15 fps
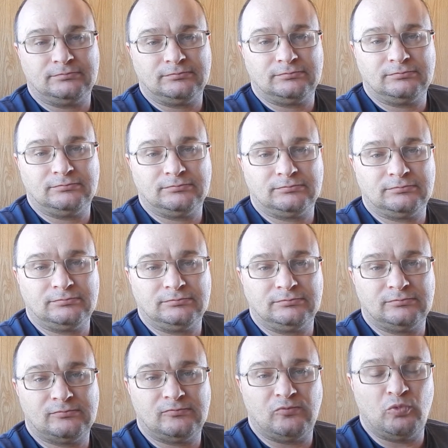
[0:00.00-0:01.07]
Bitman
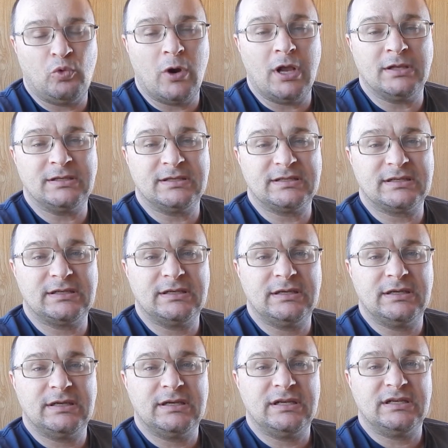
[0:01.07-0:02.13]

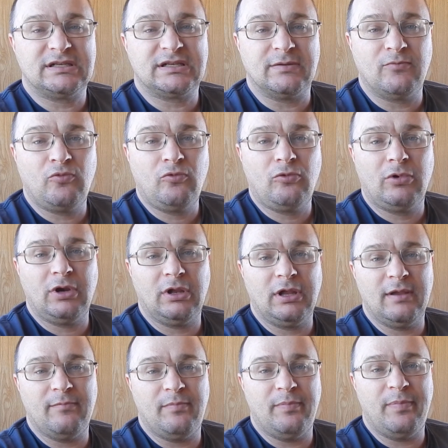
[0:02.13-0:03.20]
runs
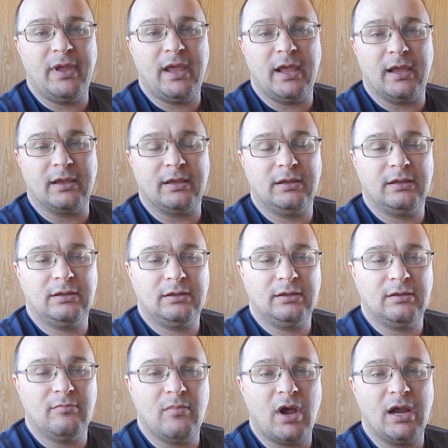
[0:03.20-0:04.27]
some
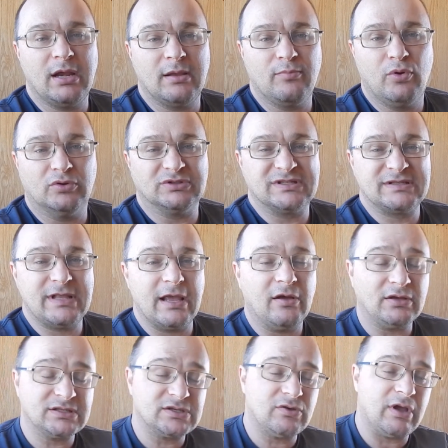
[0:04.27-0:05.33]
really big
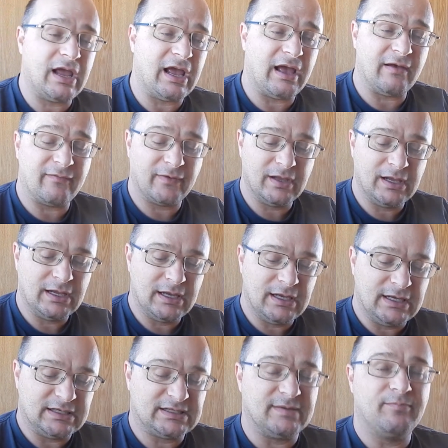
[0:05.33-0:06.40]
mining pools. They
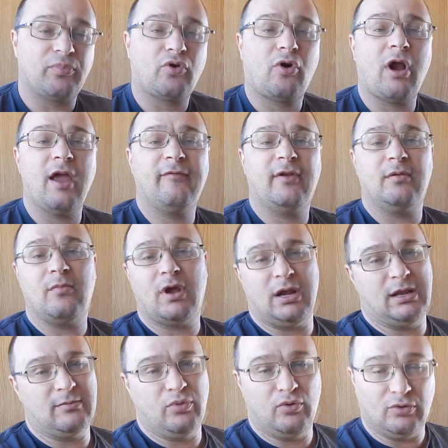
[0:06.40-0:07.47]
also have
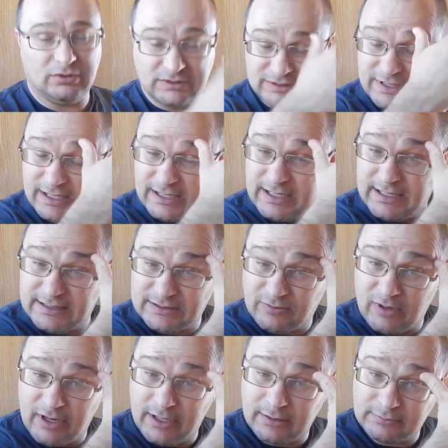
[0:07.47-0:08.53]
some private
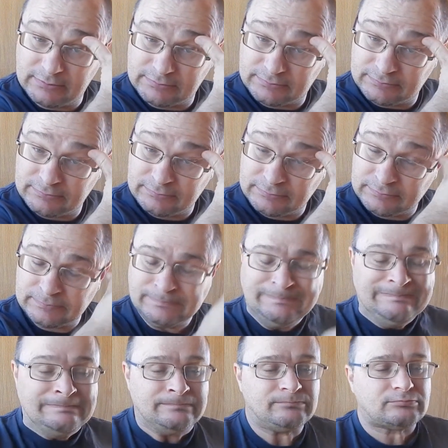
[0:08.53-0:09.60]
mining pools that
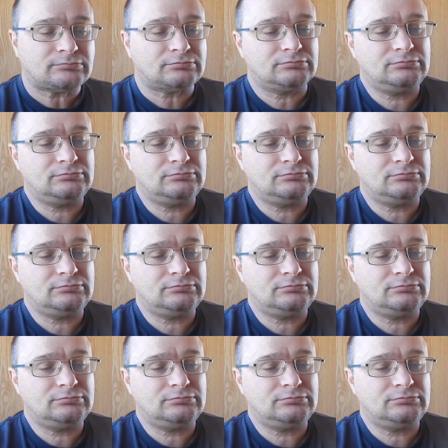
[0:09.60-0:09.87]
he's running.